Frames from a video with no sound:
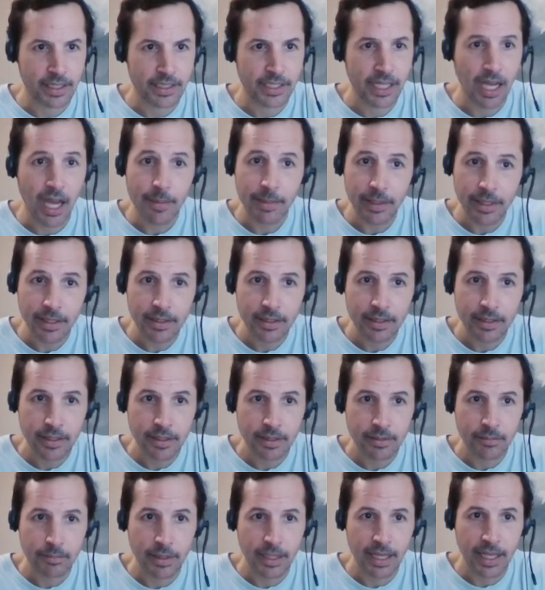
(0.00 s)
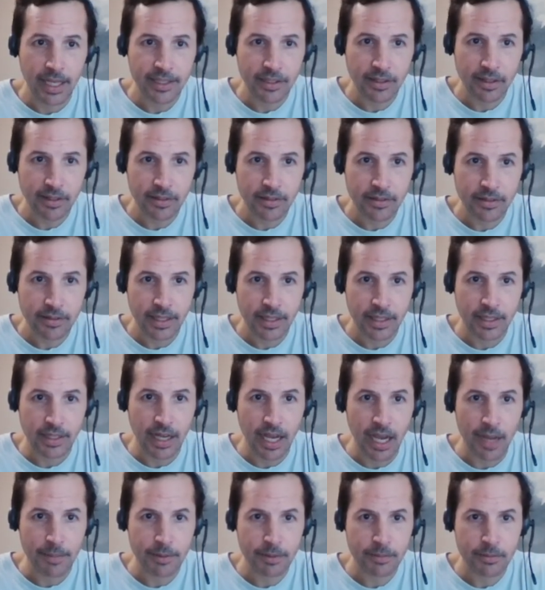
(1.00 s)
atomic, molecular, and
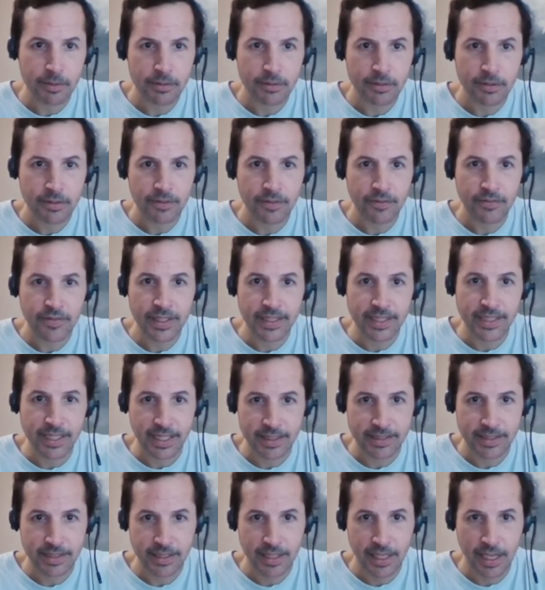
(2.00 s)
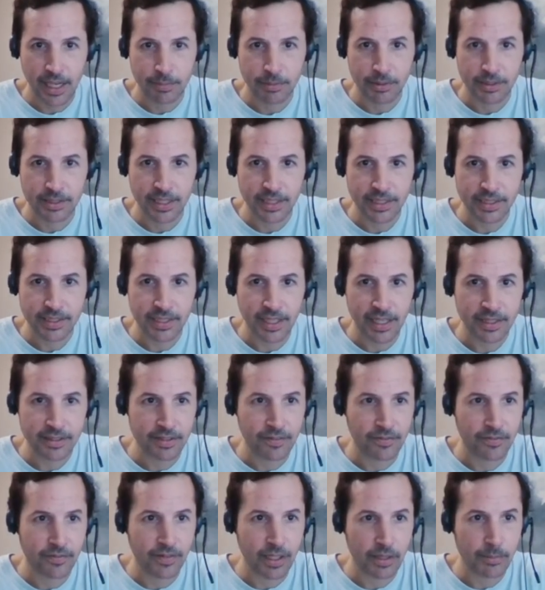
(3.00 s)
optical physics, and precision tests
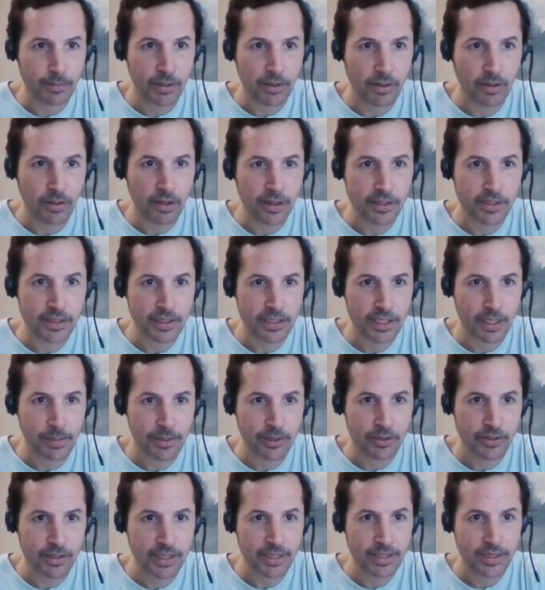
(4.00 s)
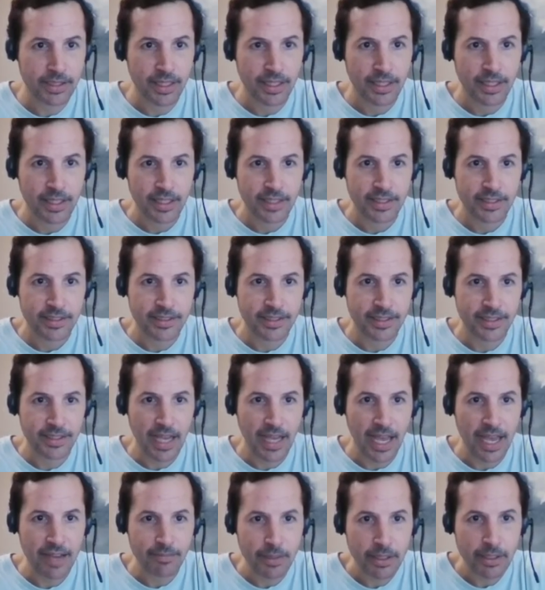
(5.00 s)
of fundamental laws and symmetries.
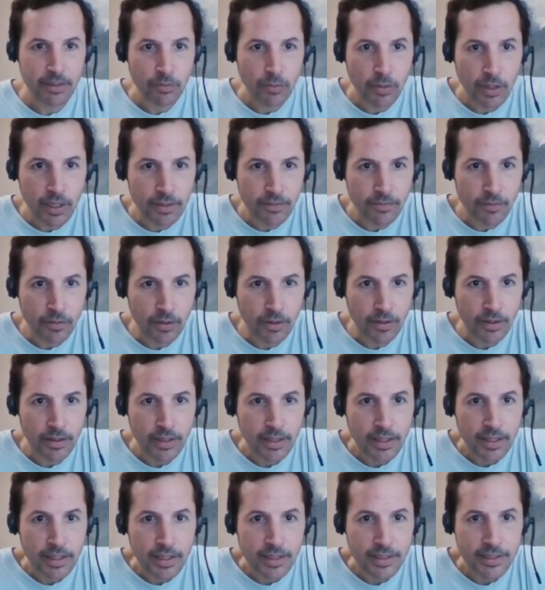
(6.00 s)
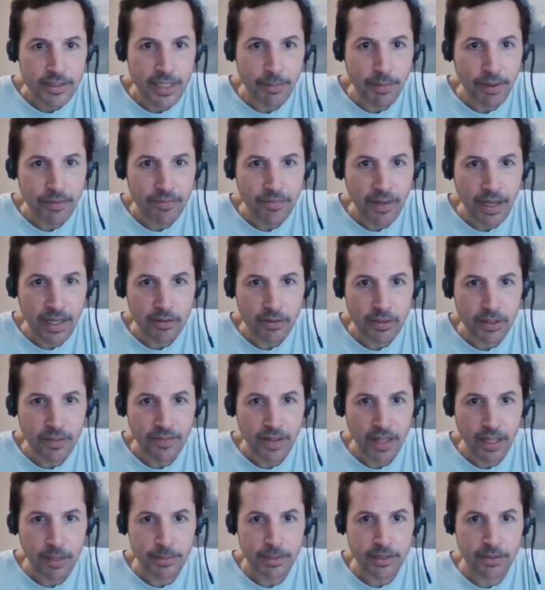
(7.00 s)
Saffman won for semifinal
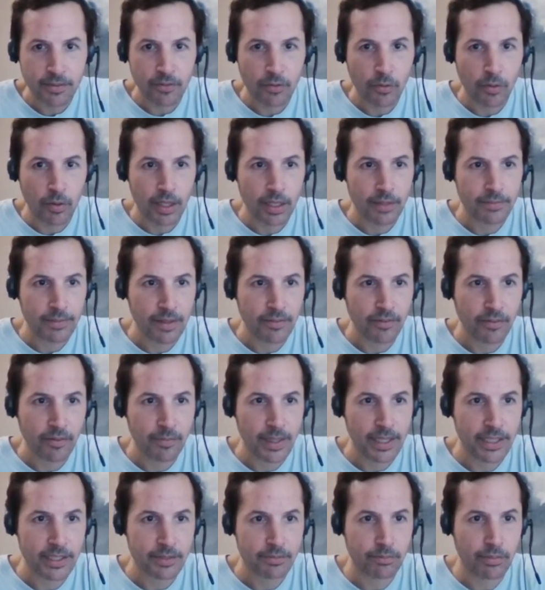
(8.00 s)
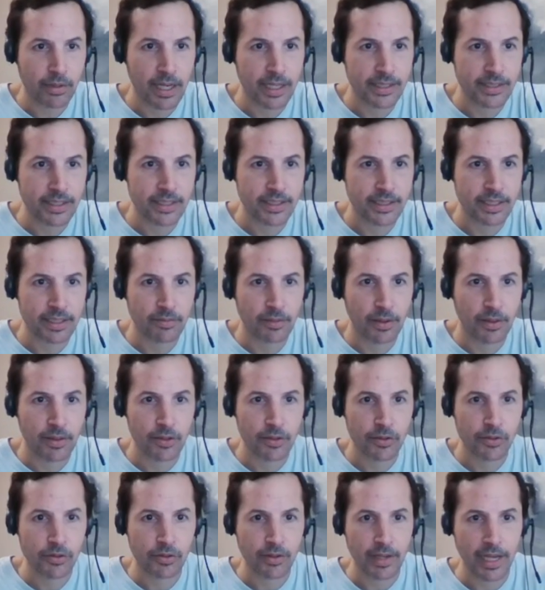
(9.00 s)
developments of quantum information processing with
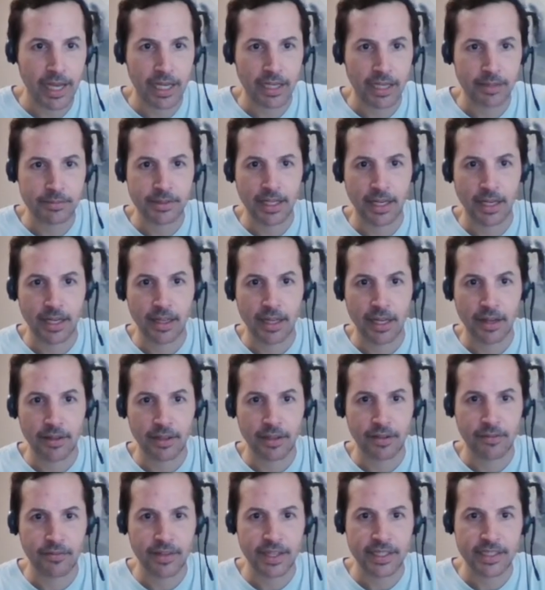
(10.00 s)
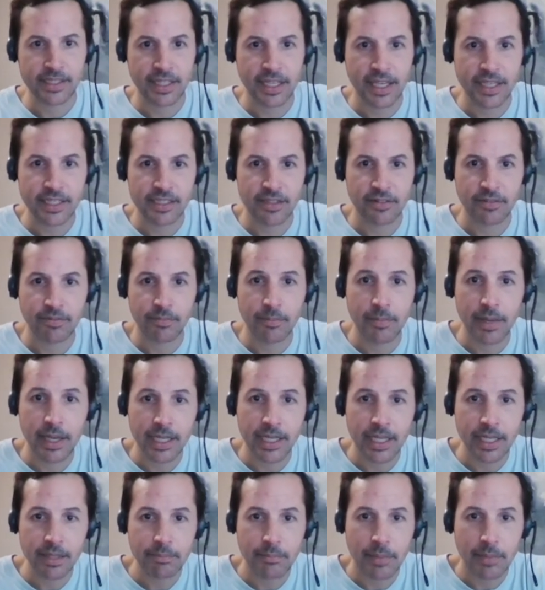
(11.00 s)
neutral atoms that allow the investigation of
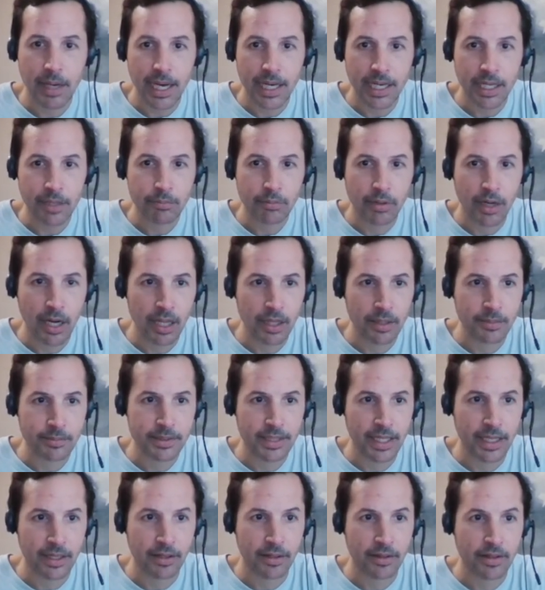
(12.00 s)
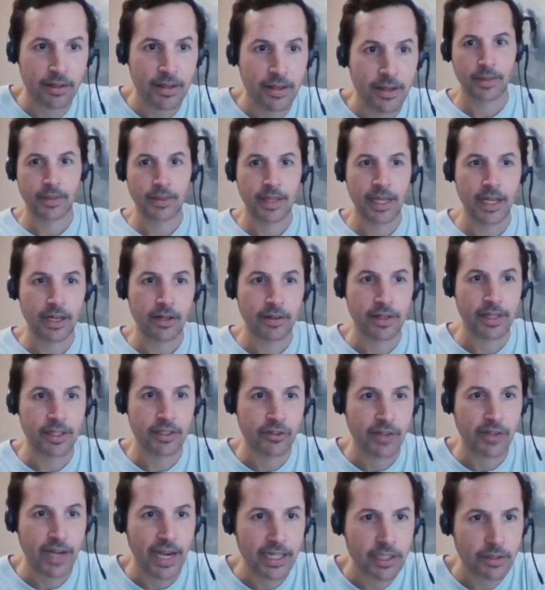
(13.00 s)
many body problems that are
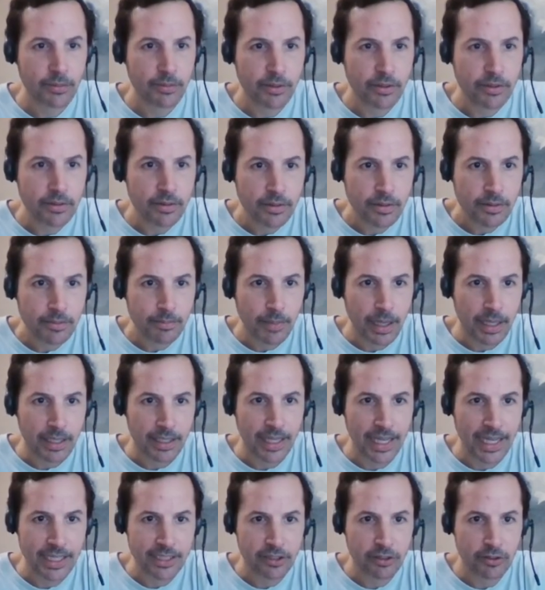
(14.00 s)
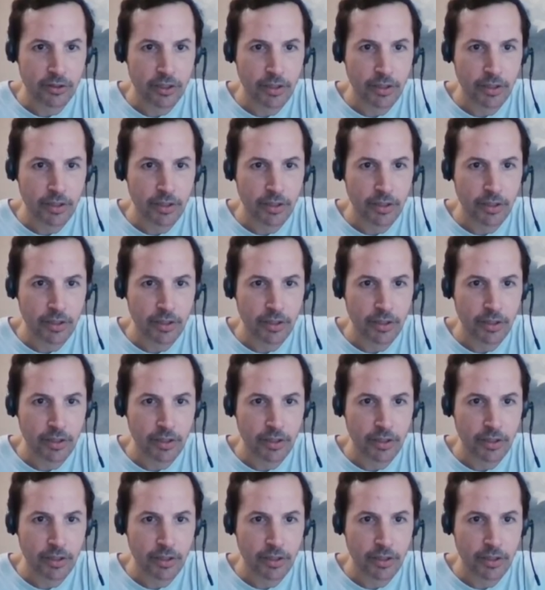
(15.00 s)
intractable by classical